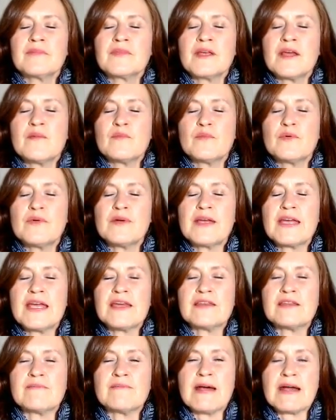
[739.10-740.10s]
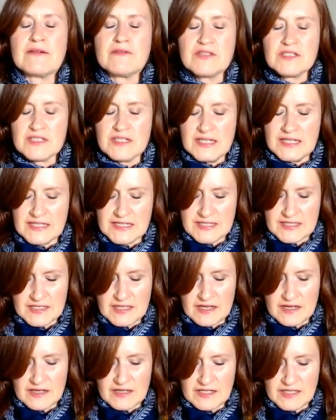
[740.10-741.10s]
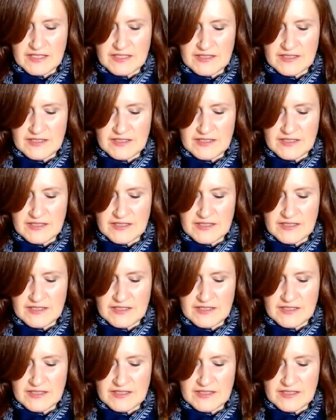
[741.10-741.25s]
bringing the mountain inside,